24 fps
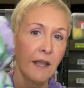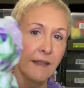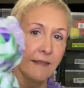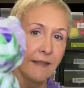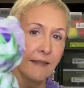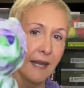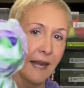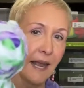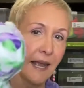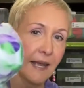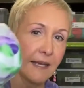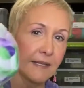
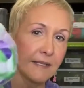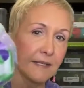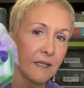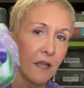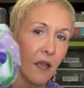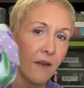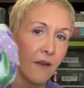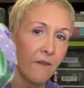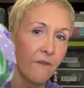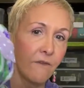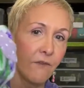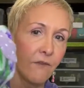that has
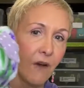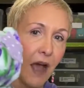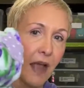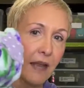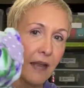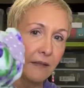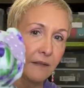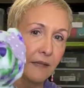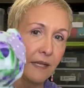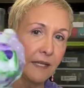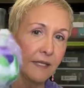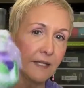kind of
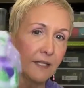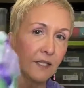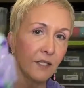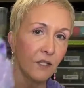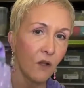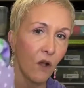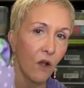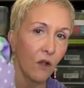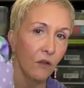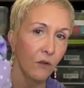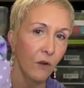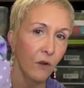violets
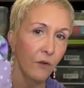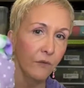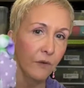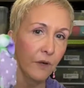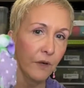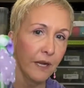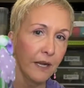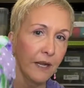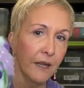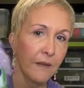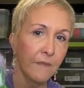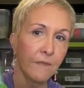all over
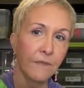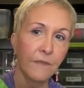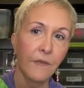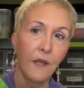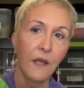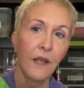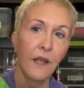him,